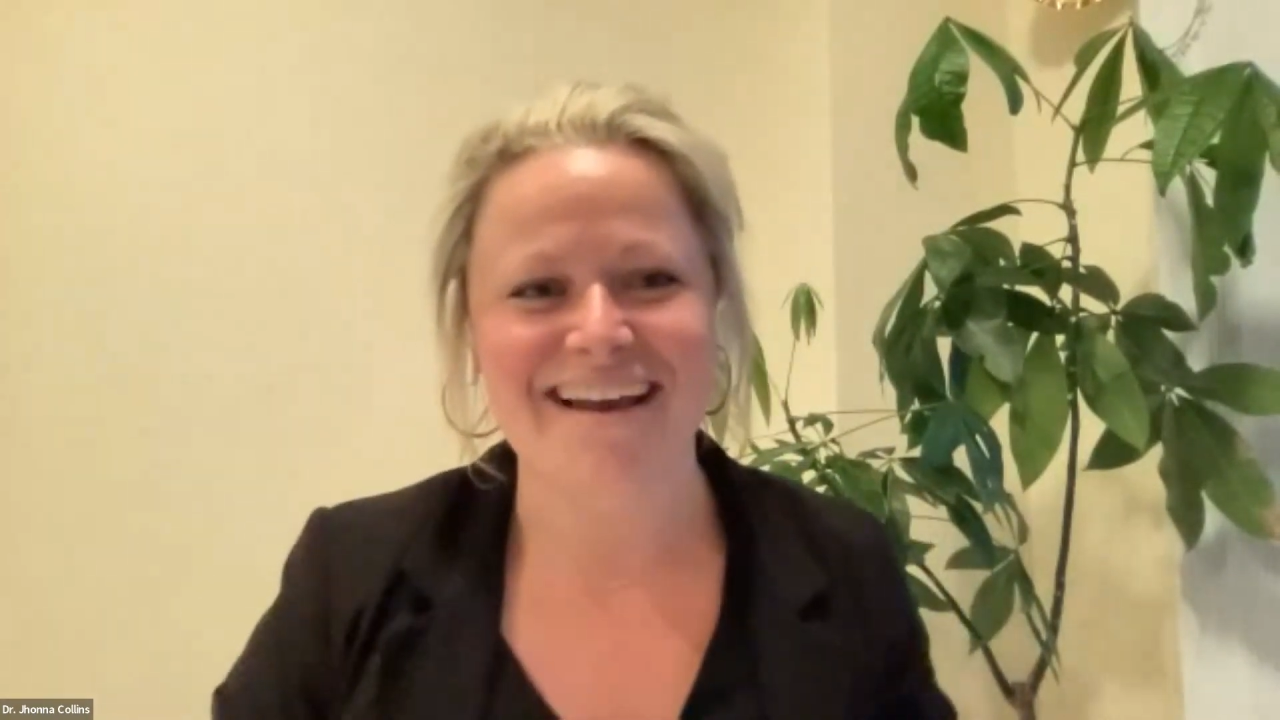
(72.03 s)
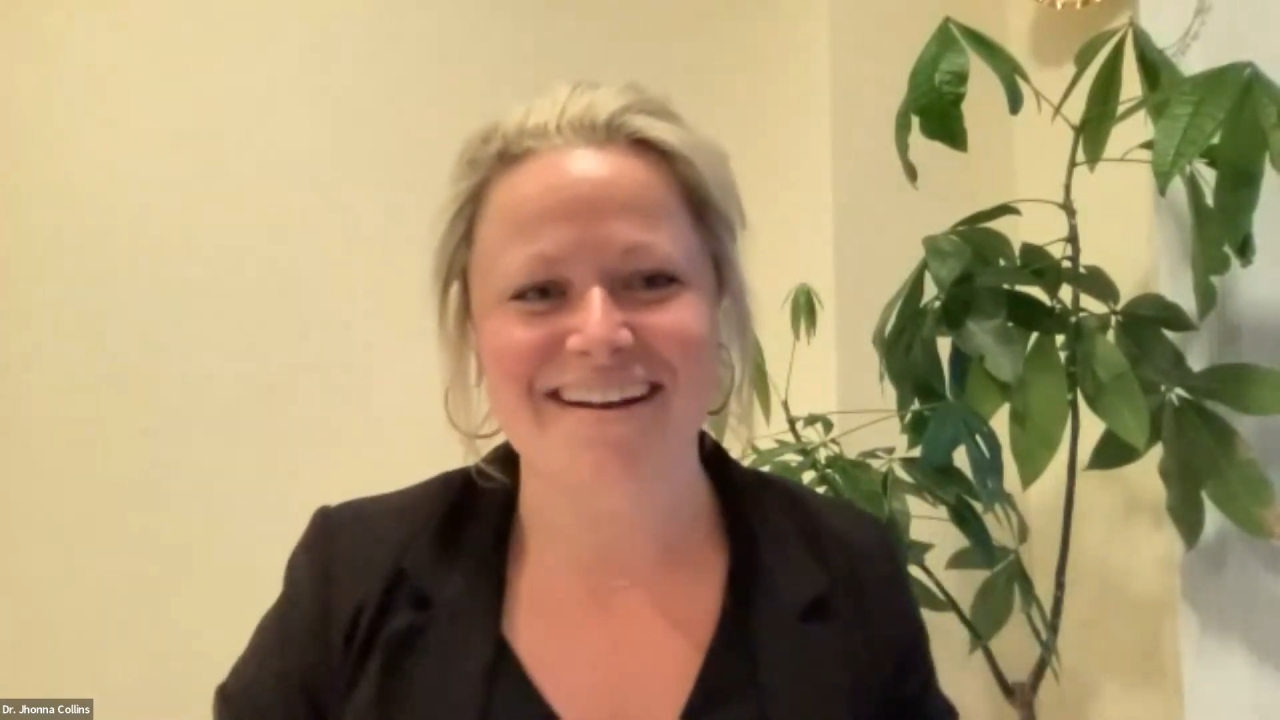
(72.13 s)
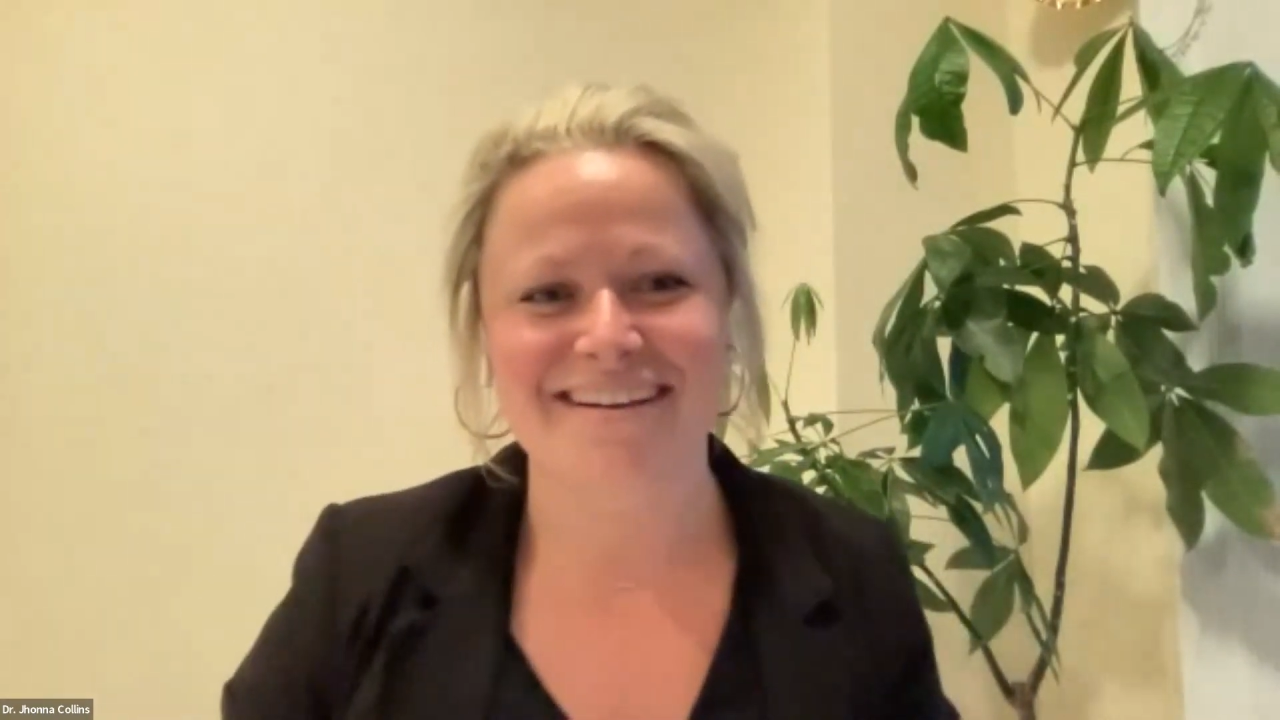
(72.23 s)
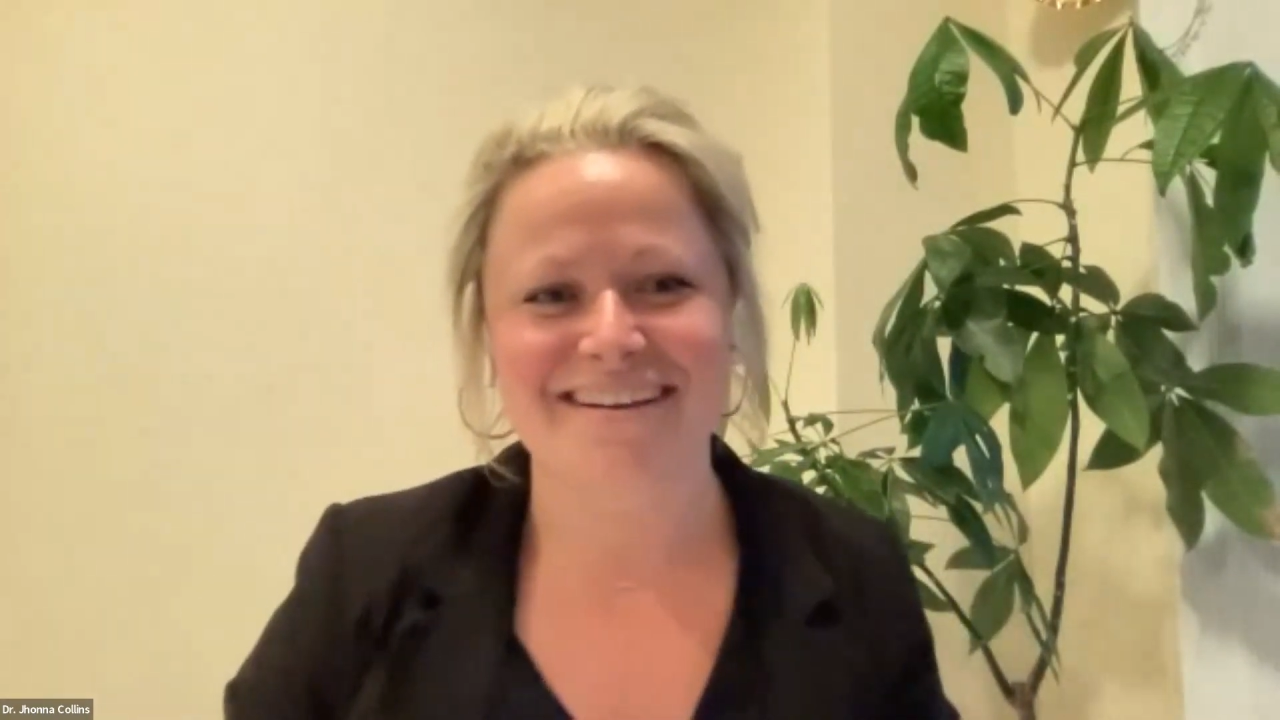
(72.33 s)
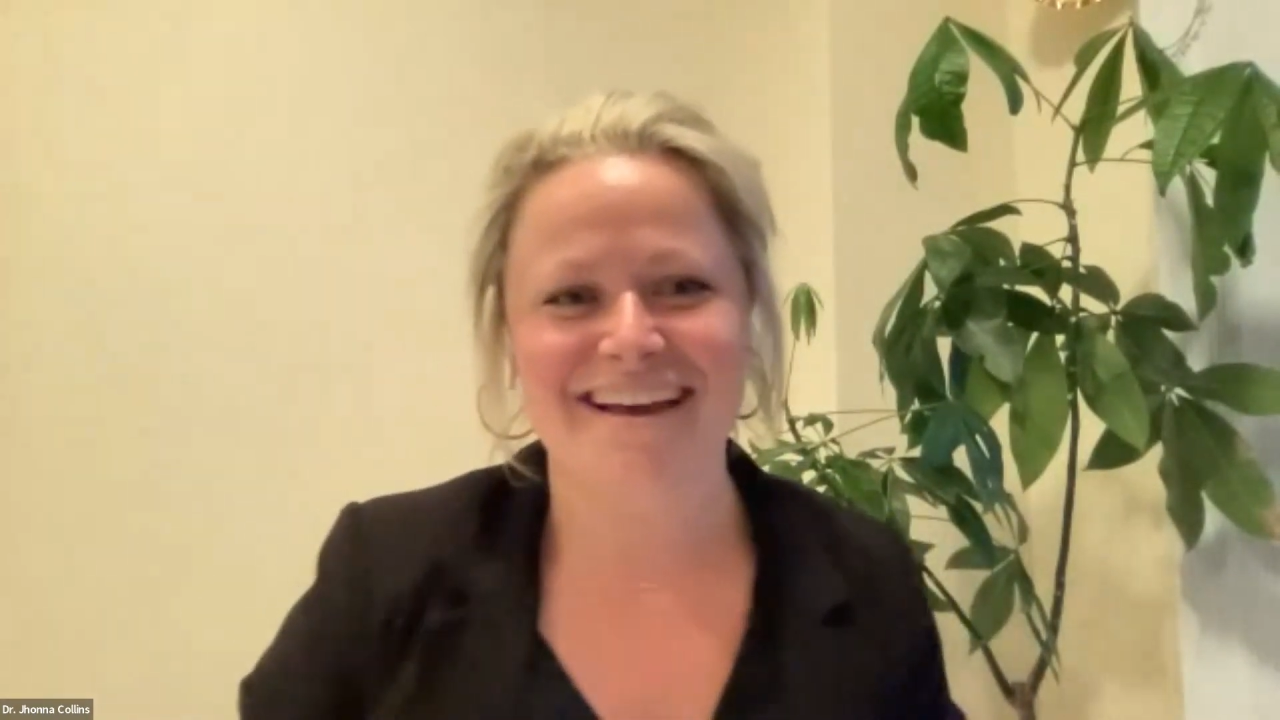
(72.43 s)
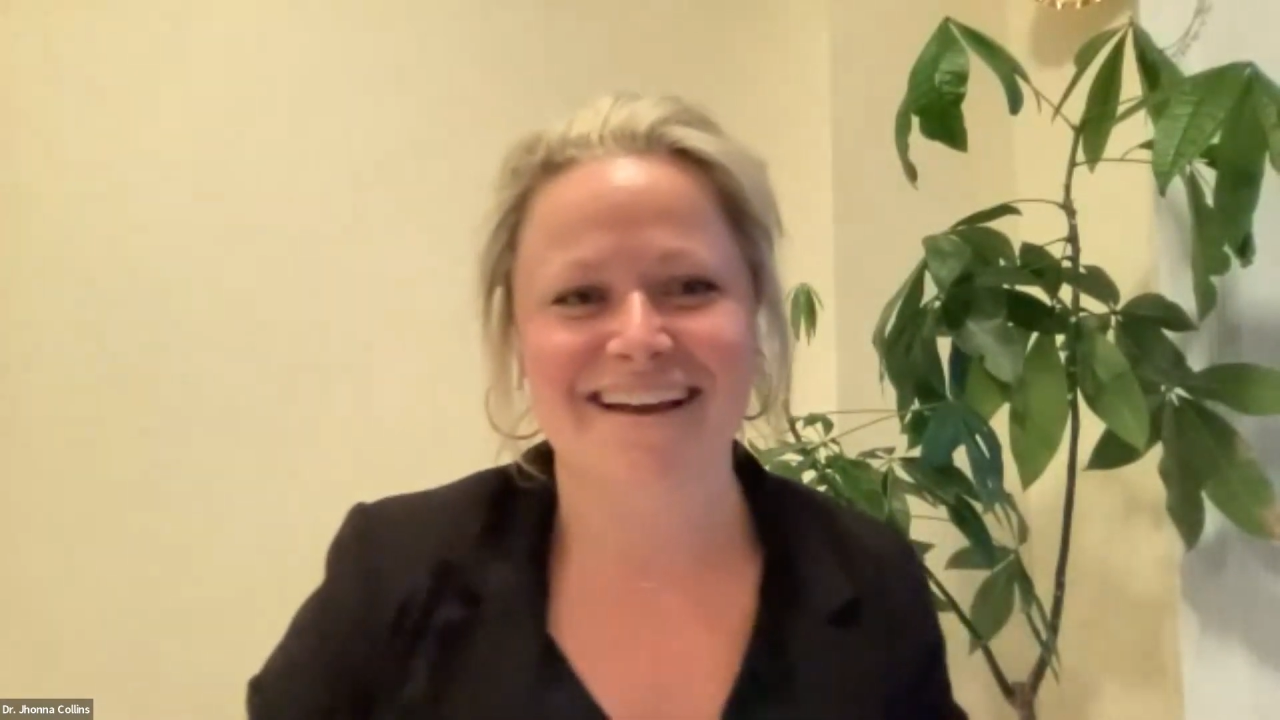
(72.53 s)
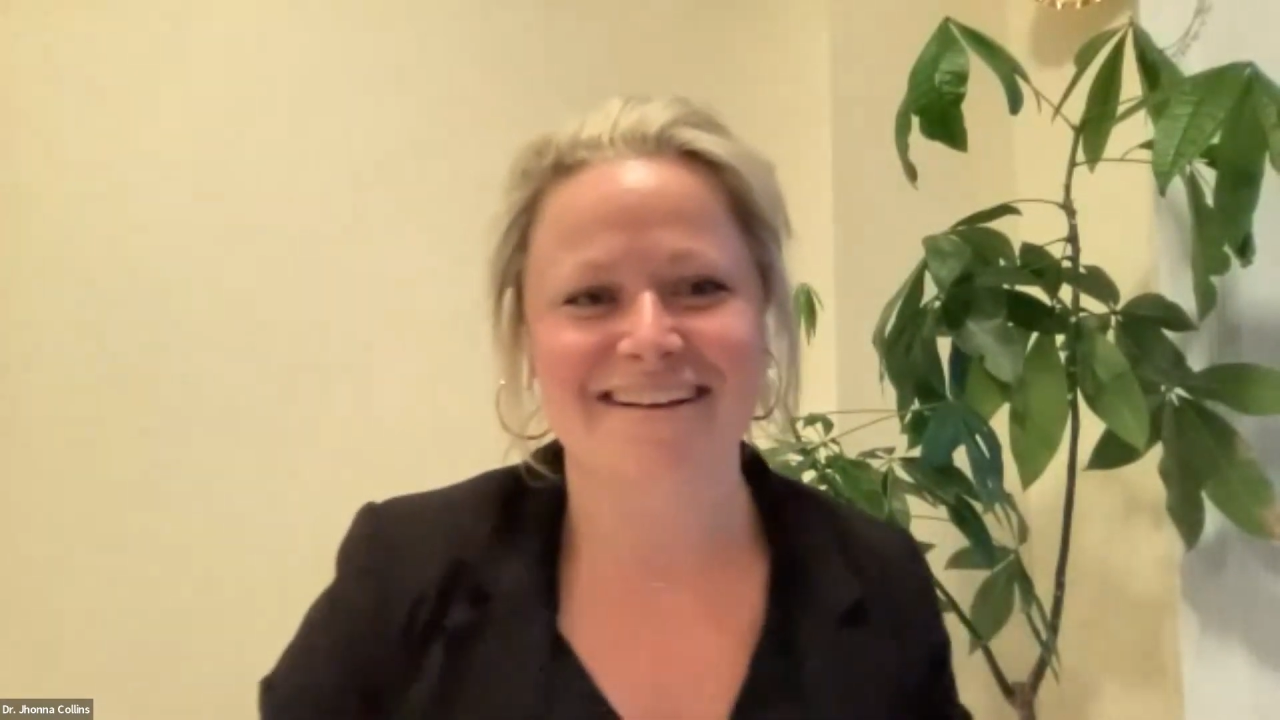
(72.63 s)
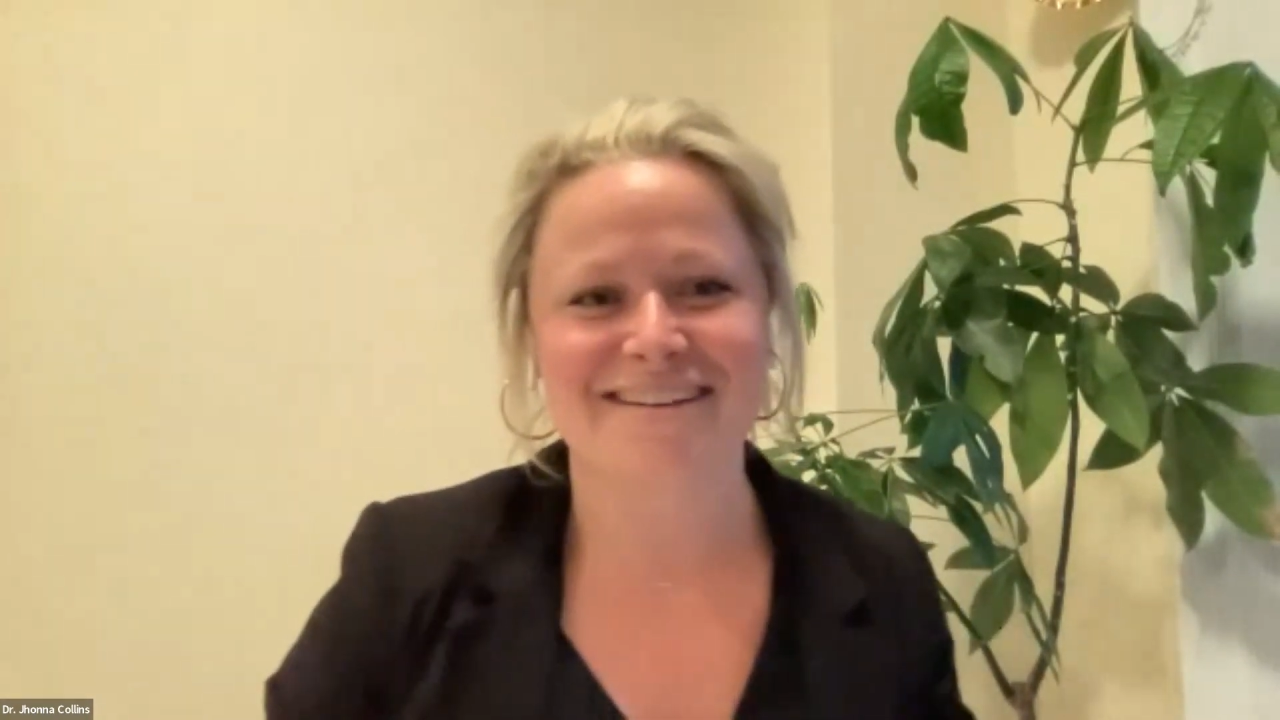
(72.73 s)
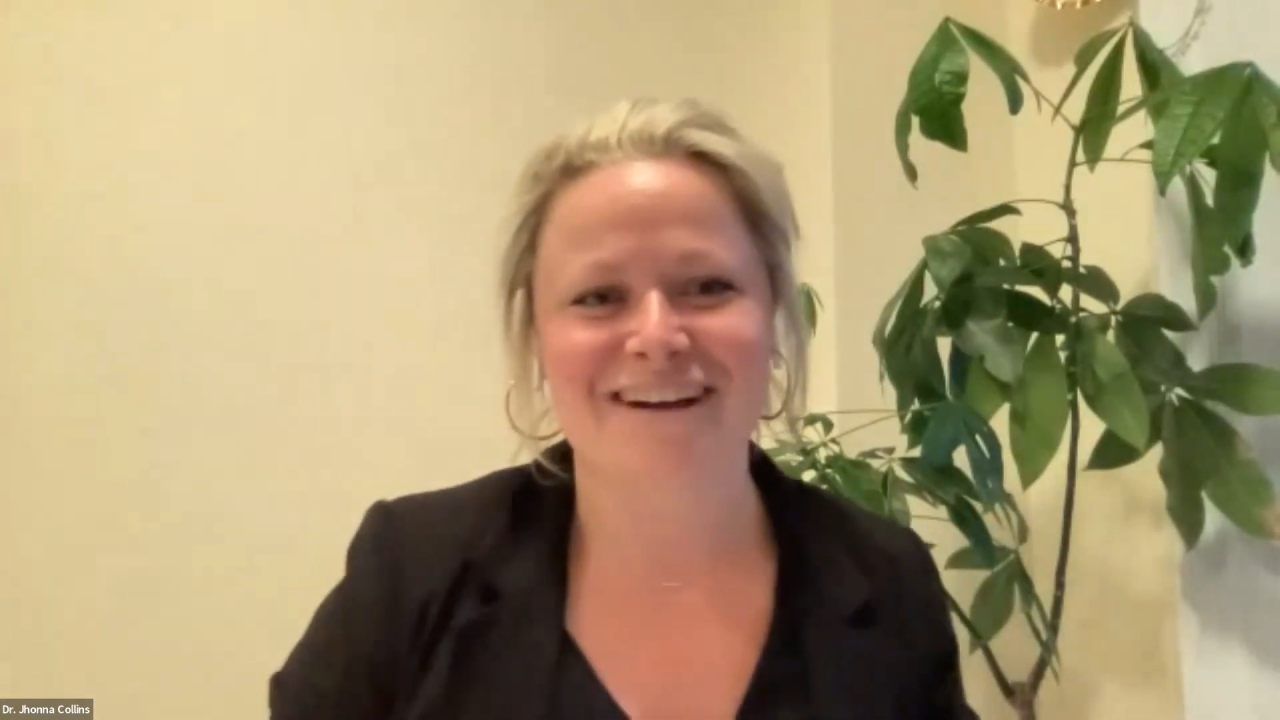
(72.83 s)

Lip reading: at a